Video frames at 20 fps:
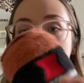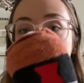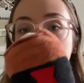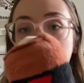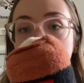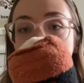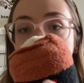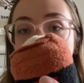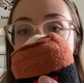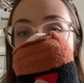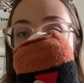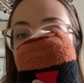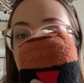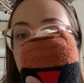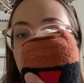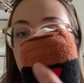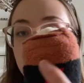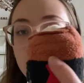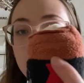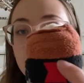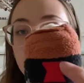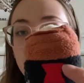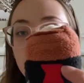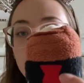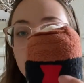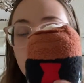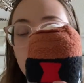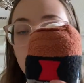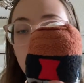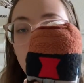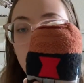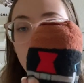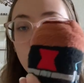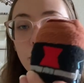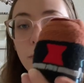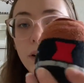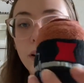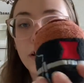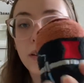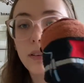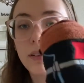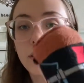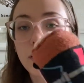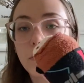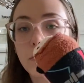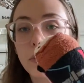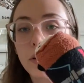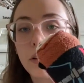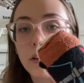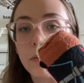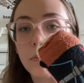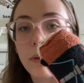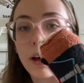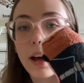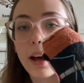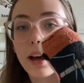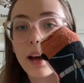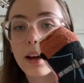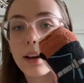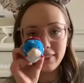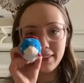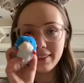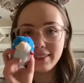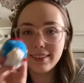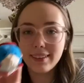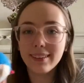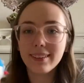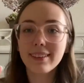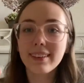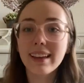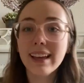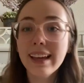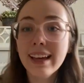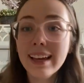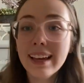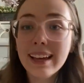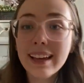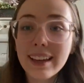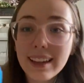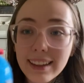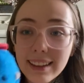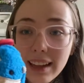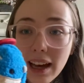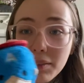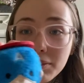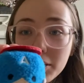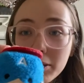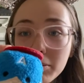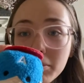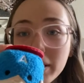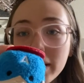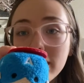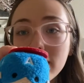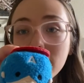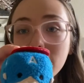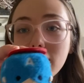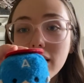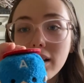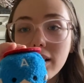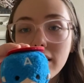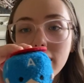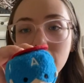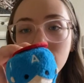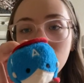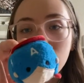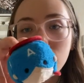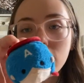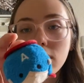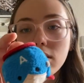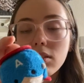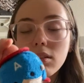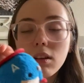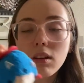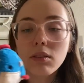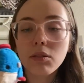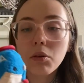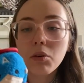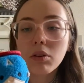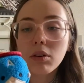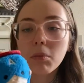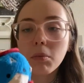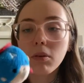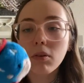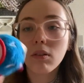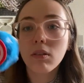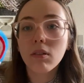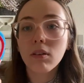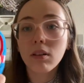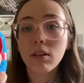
And she just has her Black Widow symbol on the back. This is Captain America, and he is adorable.